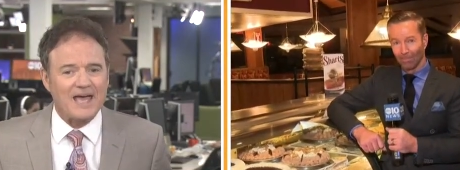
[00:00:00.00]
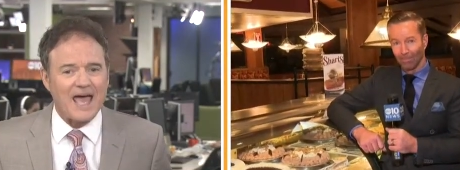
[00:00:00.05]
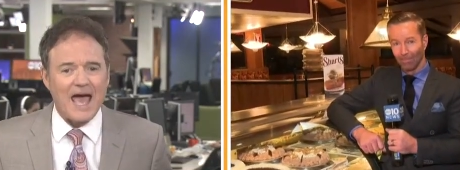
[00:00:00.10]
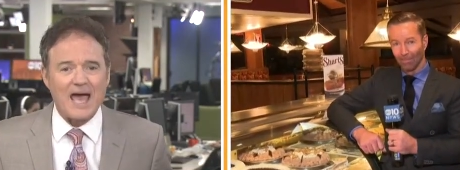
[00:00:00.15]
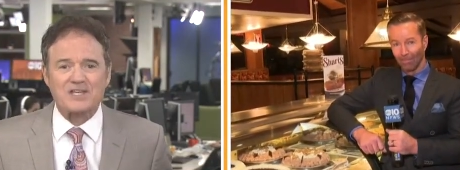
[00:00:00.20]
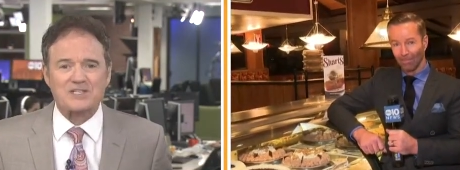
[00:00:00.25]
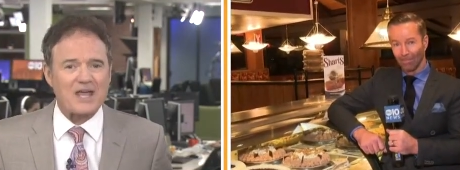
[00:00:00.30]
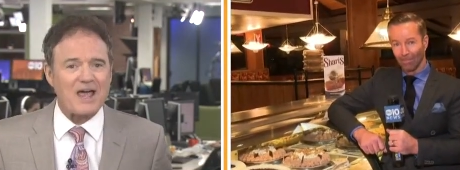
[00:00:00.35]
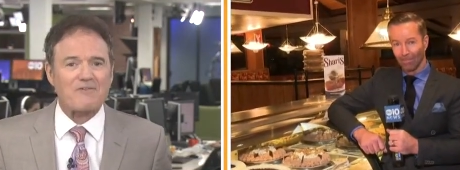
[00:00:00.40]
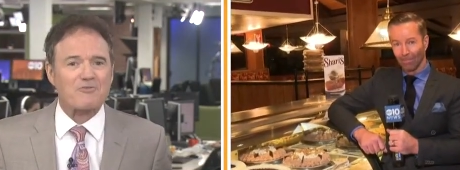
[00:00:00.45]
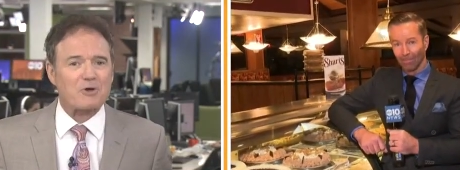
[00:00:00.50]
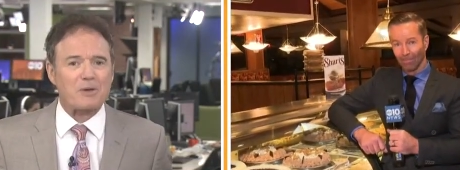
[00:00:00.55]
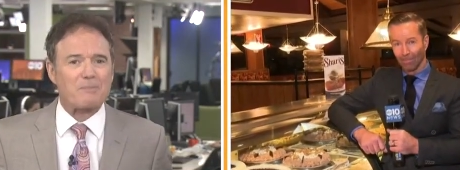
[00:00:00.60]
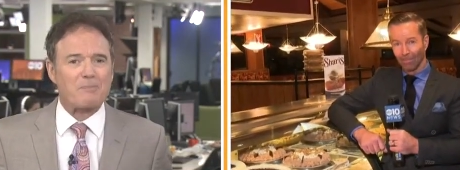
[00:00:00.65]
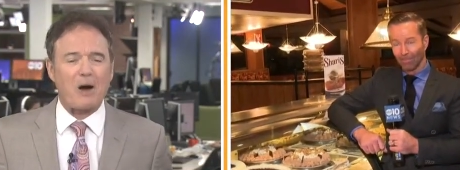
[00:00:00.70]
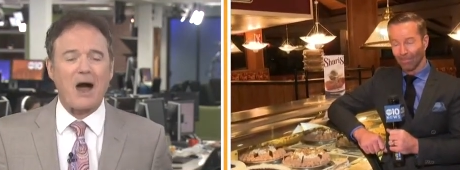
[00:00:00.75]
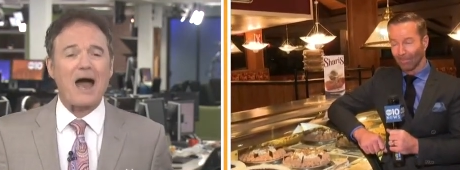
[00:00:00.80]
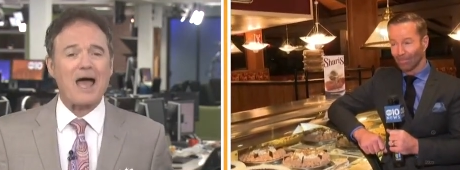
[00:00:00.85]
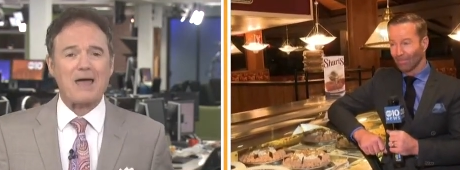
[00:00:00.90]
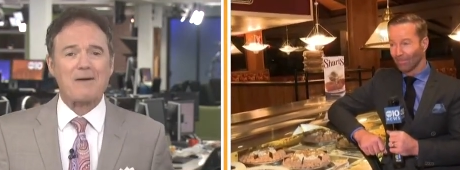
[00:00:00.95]
Speaker 1: has every
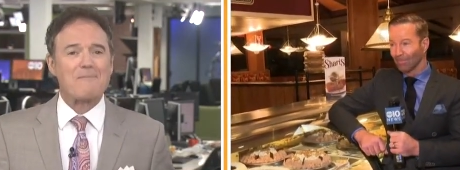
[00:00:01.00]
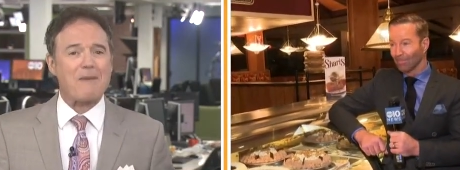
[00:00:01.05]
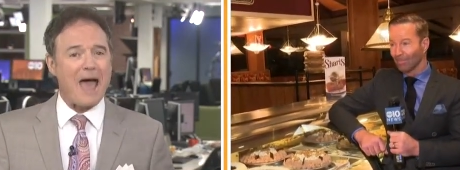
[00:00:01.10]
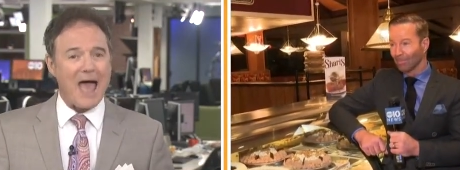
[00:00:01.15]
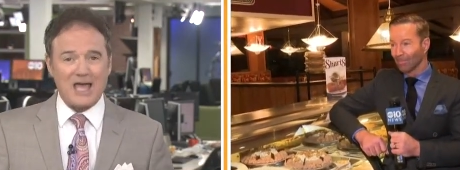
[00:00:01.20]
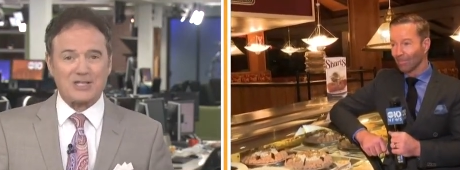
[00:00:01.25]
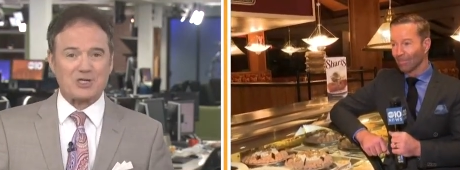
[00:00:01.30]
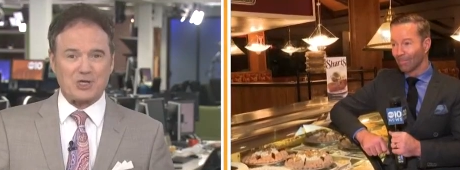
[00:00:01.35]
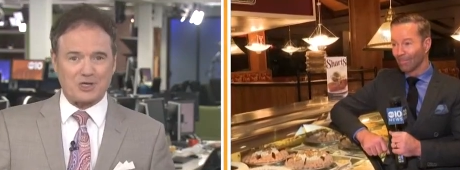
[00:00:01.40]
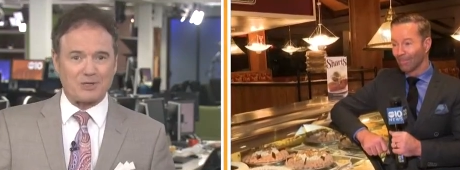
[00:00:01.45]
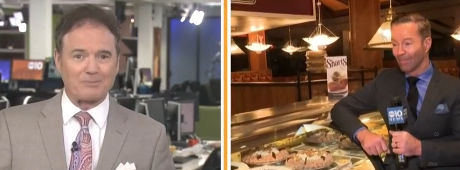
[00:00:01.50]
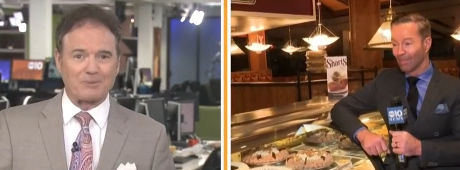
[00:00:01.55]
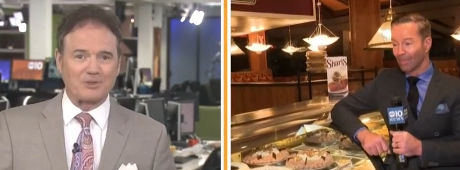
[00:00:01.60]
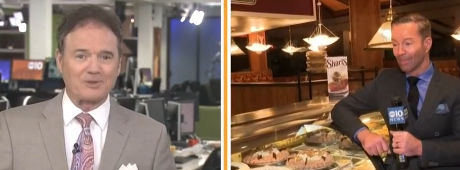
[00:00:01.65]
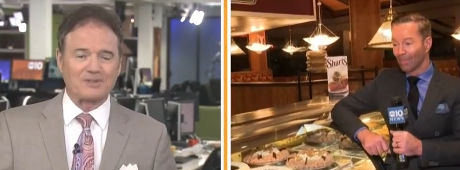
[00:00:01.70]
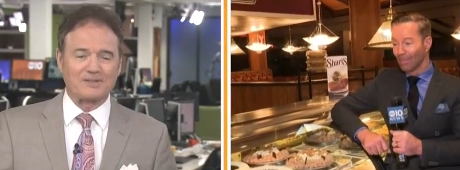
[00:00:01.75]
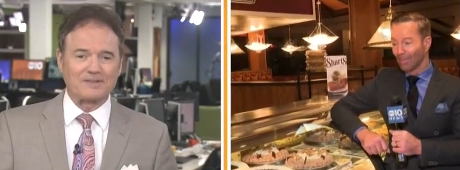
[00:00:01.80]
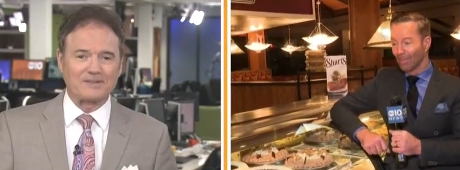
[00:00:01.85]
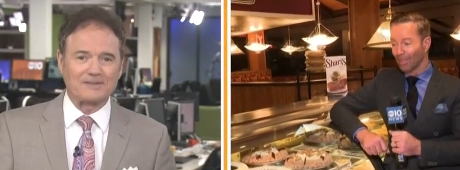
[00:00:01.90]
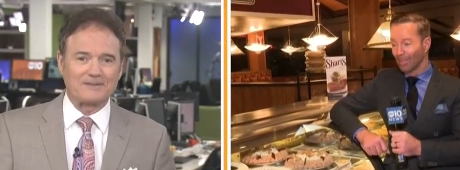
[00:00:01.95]
pie
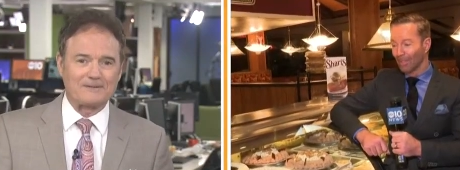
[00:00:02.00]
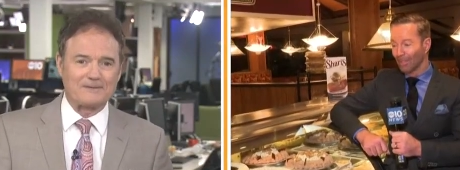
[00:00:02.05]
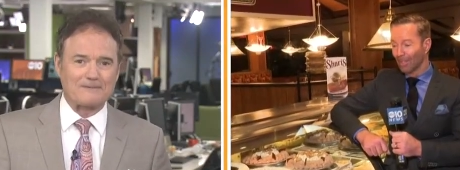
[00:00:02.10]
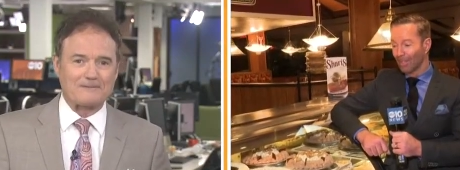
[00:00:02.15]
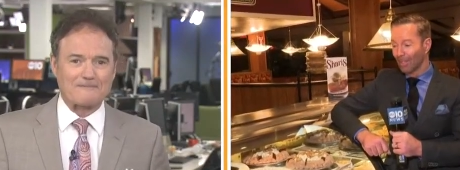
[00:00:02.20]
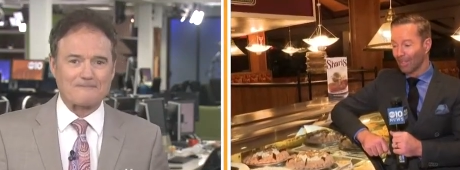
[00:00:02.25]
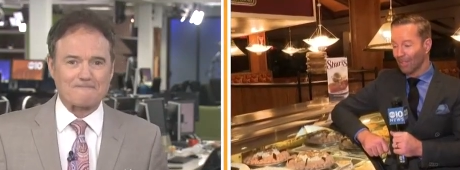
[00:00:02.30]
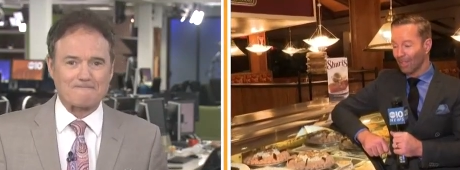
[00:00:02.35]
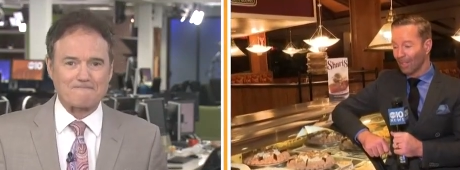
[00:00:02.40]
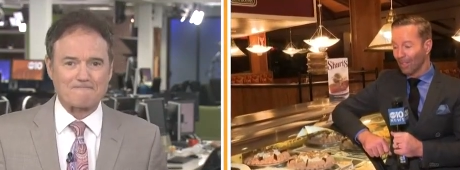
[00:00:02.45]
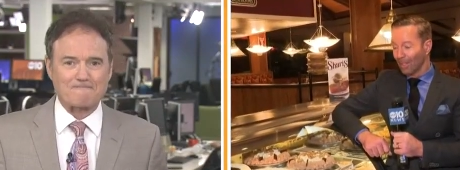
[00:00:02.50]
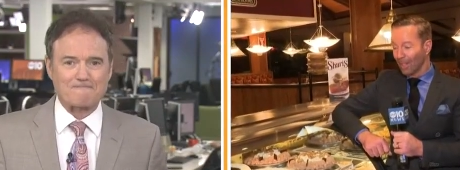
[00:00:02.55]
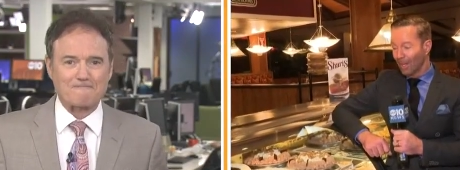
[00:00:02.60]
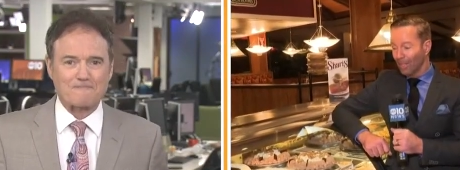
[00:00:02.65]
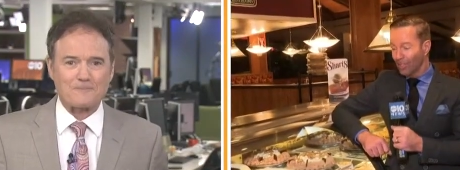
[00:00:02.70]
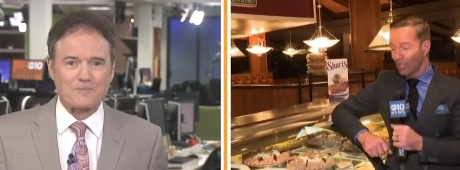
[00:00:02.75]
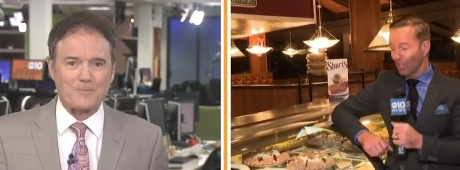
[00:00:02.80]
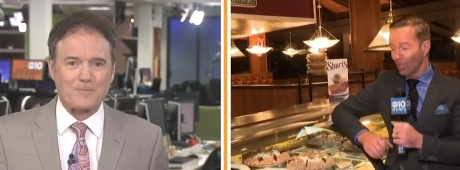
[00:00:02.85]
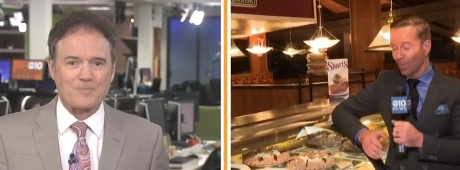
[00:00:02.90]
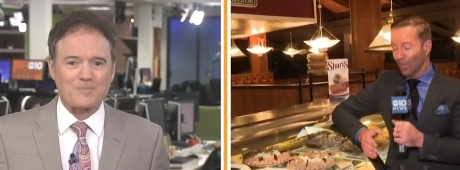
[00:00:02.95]
imaginable.
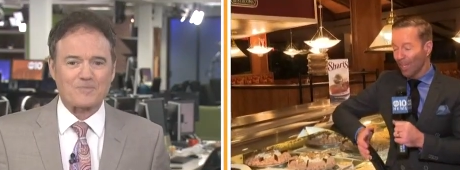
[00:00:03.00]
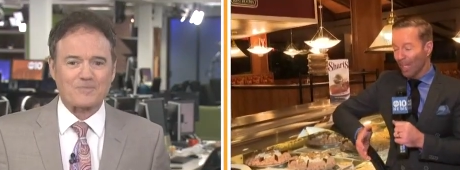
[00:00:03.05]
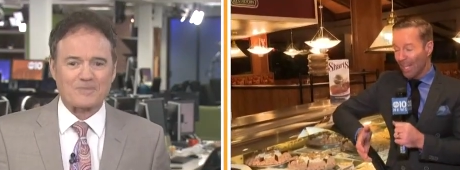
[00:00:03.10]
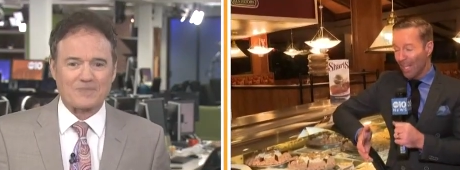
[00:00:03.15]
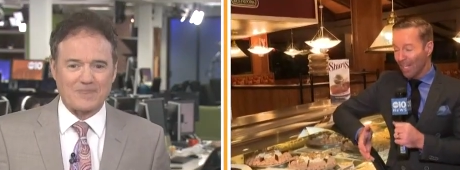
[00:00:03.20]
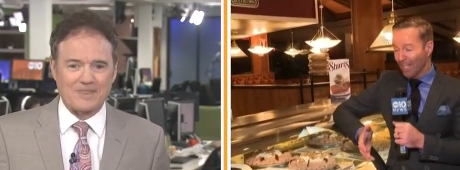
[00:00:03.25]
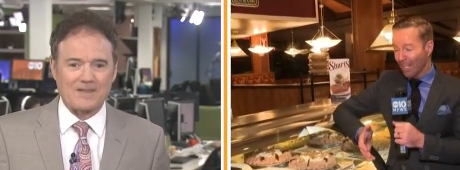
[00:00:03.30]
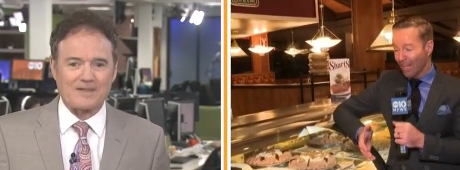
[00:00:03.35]
It's only a